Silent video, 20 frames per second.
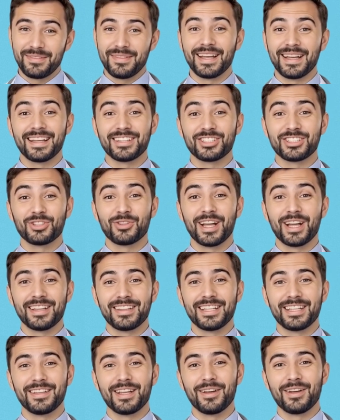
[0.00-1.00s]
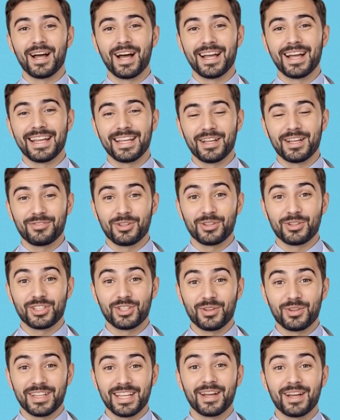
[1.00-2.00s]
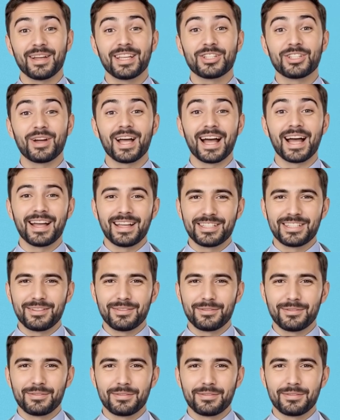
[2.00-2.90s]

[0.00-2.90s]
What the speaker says: and strengthen the lining of your urinary tract.